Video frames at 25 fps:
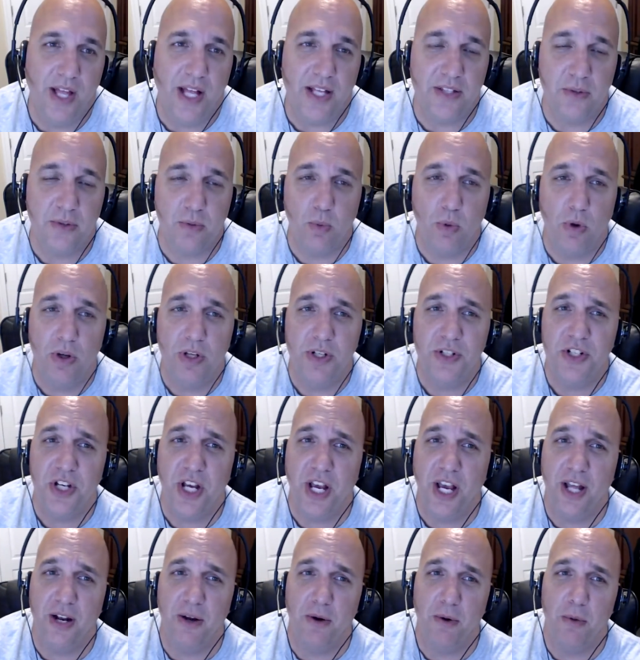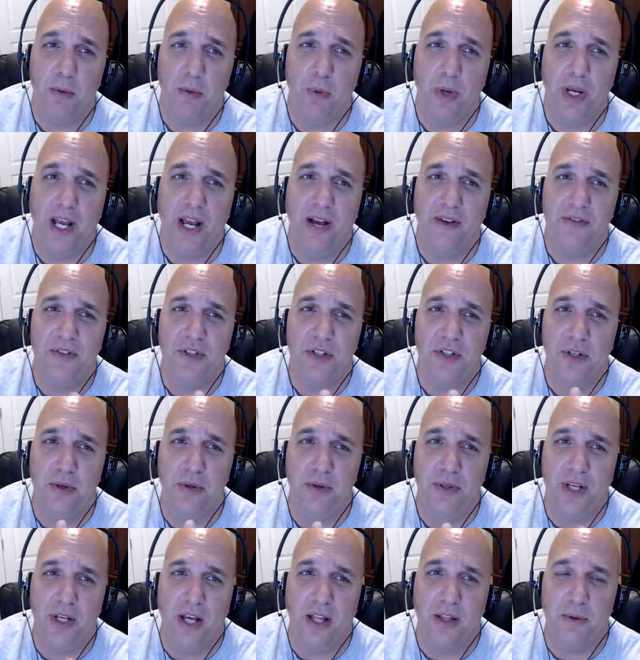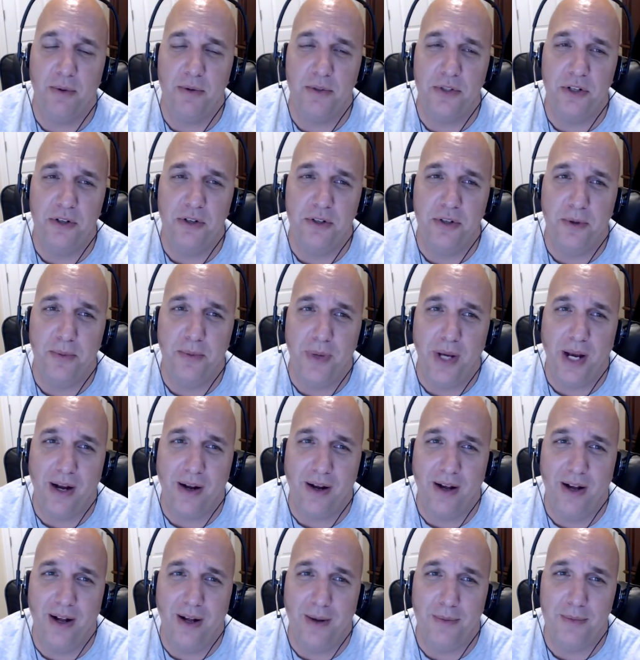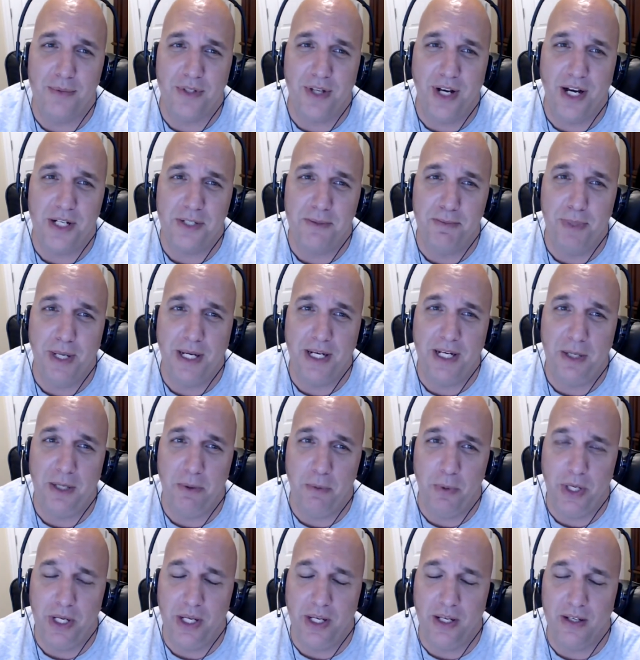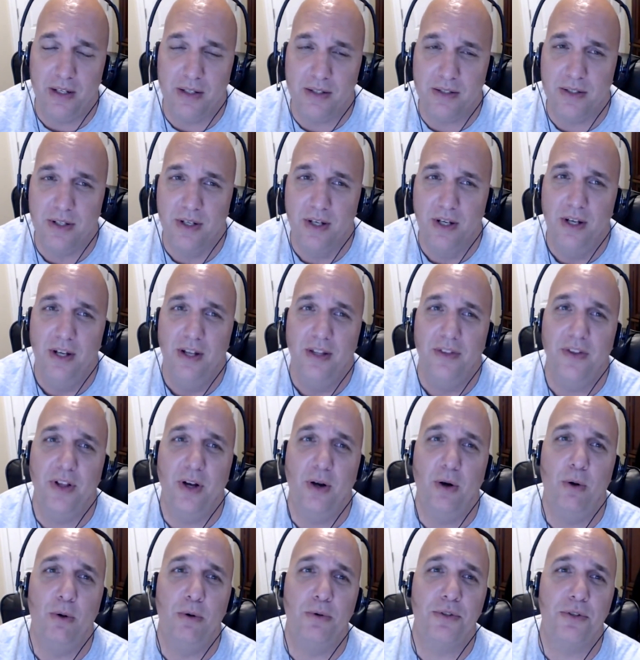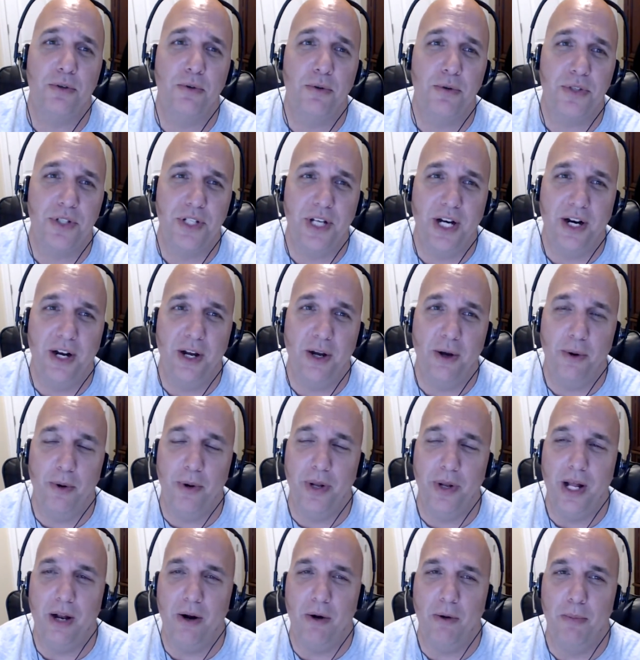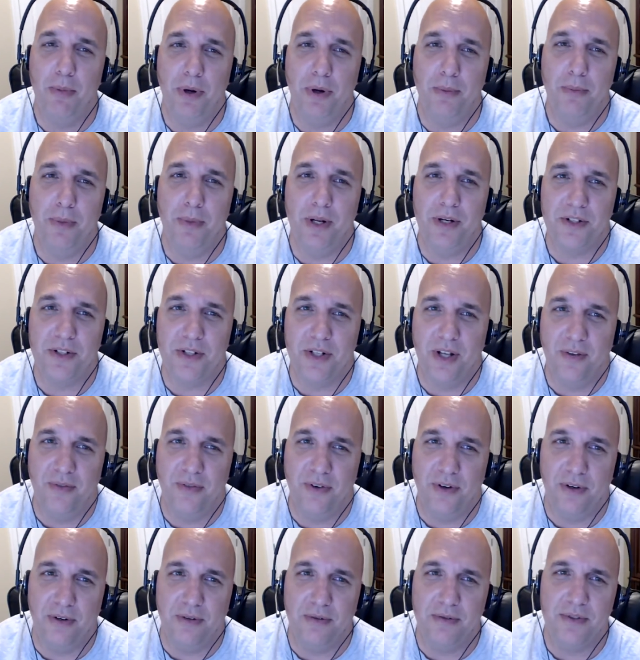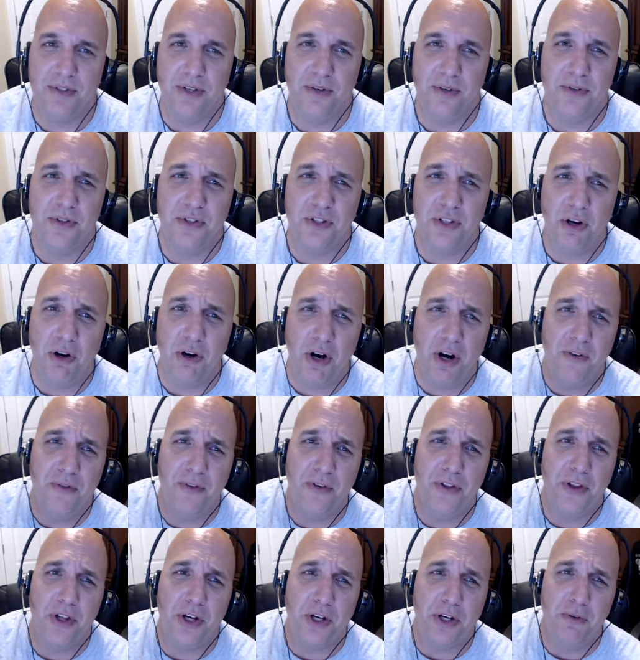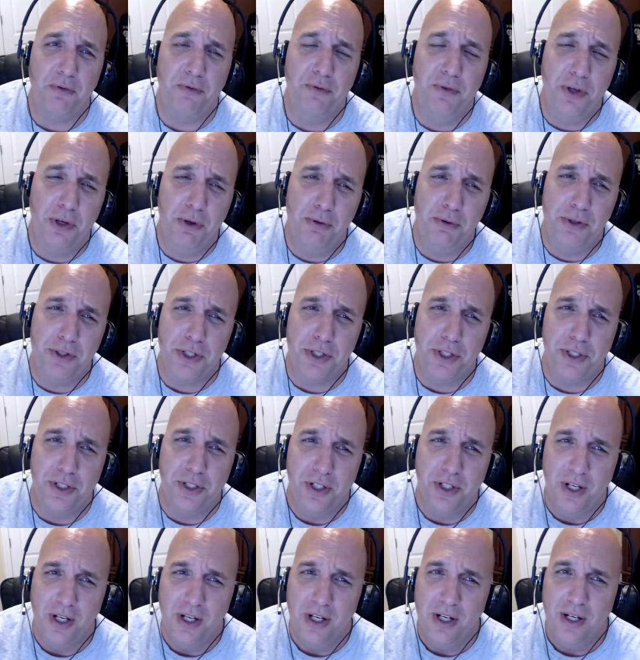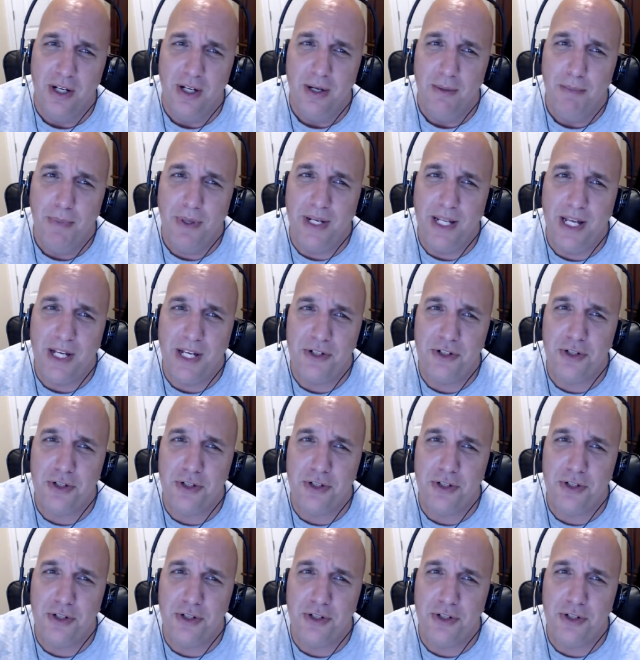that's, that's one channel. We have two. The other one's youtube.com slash bigdwiz. The old school right. stereo, and I don't put much stuff on, so sorry for the confusion, but that's